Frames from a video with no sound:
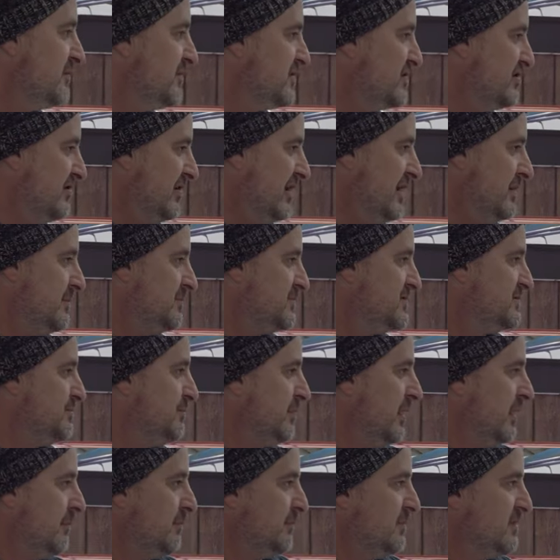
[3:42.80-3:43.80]
trims,
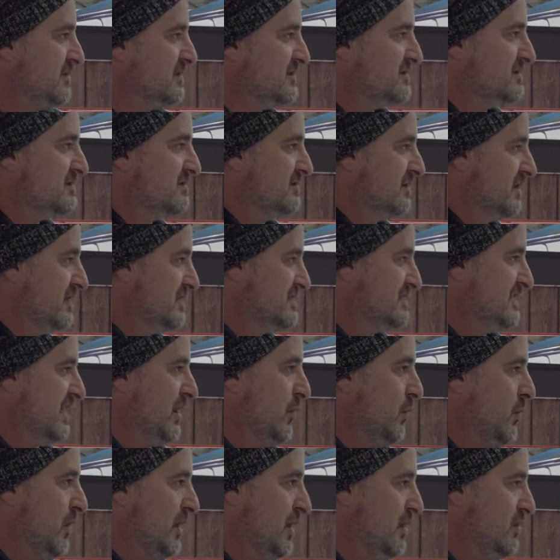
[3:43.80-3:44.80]
bumpers, nice set
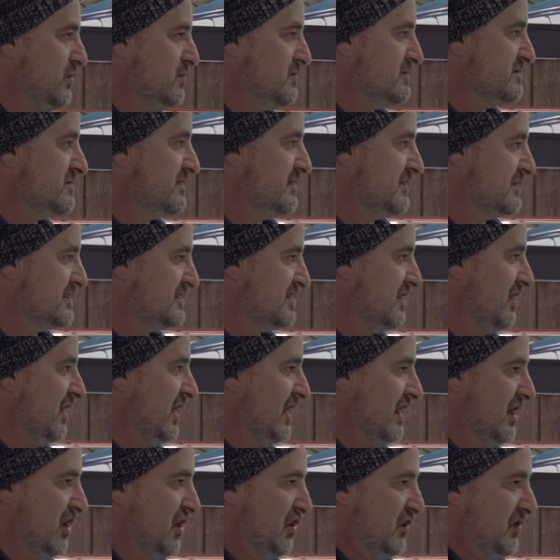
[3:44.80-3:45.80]
of wheels, a
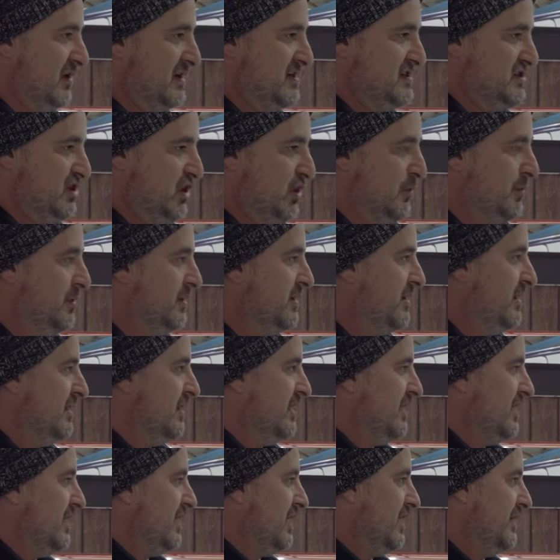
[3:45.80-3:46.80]
slight lowering job,
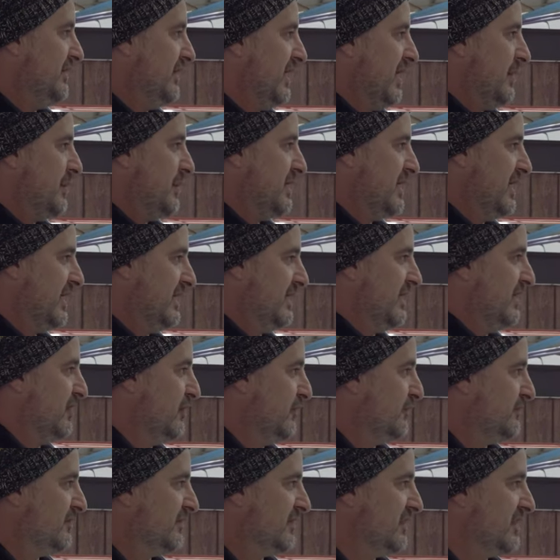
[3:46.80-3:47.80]
and that'll be heading
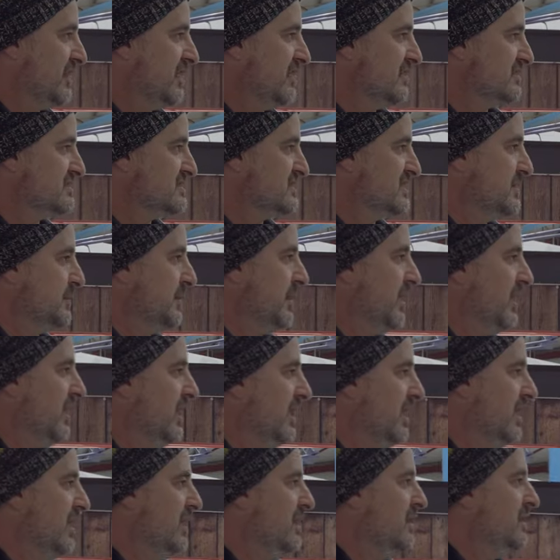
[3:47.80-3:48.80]
off to the
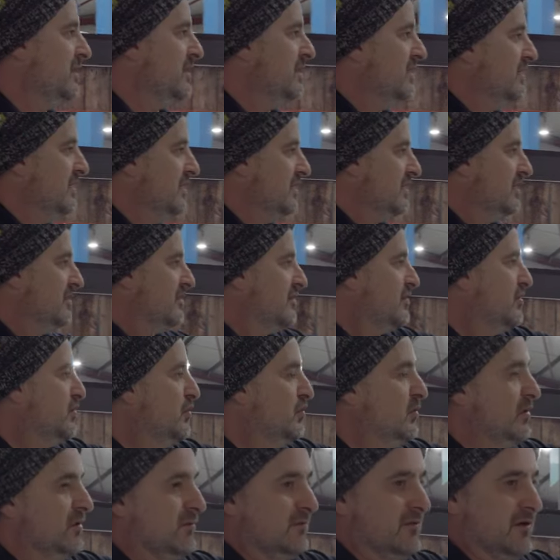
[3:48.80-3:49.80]
customer.
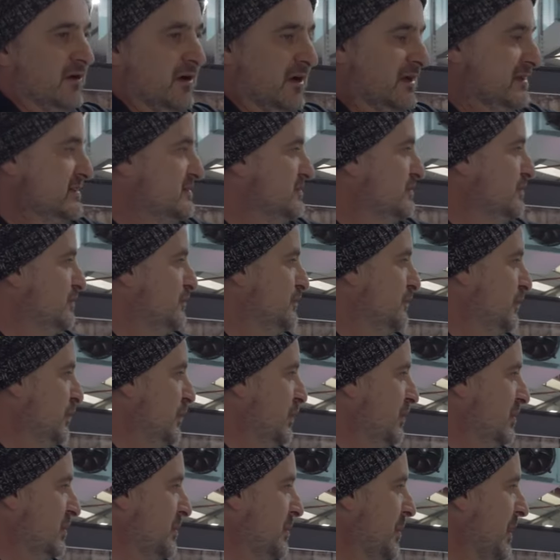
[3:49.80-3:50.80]
Cool little nine two
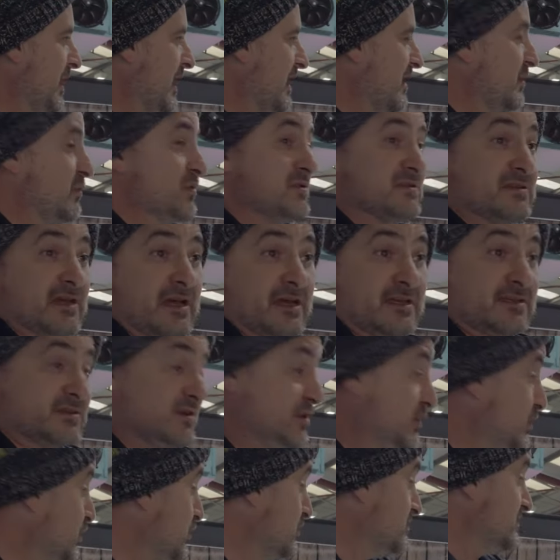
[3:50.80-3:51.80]
four in the back. We'd say it's cool